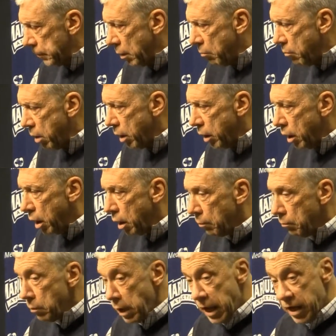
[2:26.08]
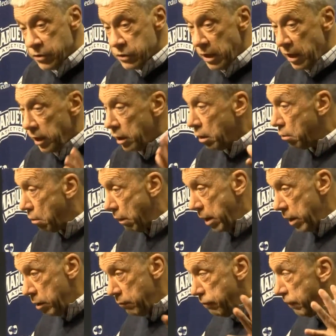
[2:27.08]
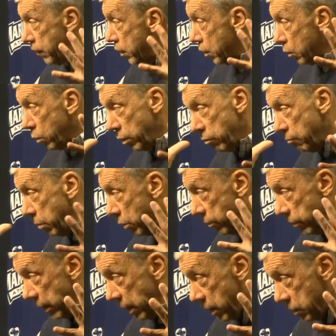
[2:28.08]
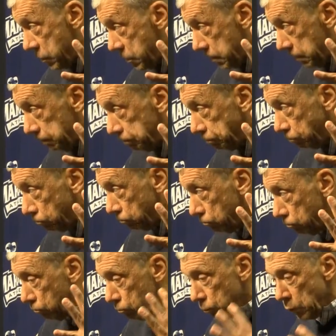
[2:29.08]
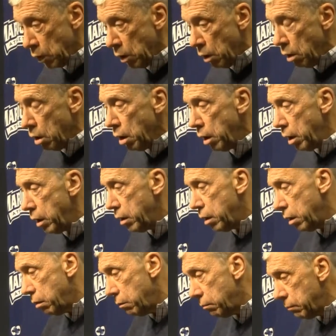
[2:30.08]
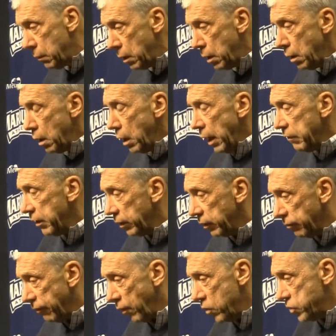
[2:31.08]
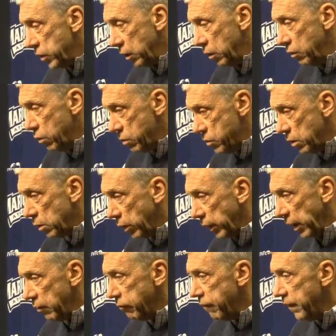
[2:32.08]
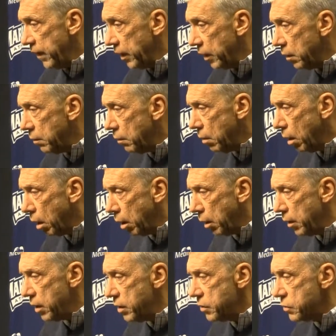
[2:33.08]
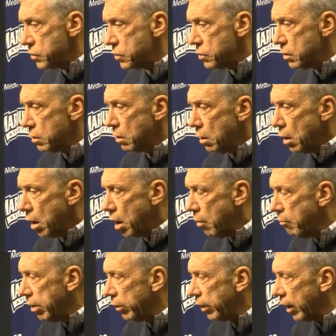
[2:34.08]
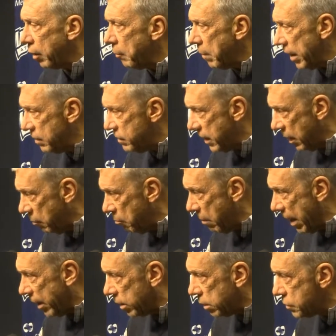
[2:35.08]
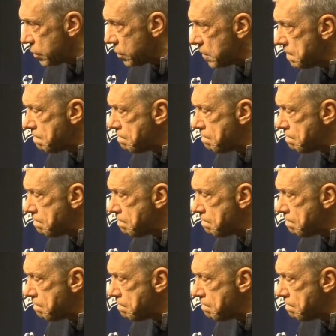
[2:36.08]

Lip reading: But has a great feel with both hands. And I think the first thing you do is you look at feet. His ability to maintain balance.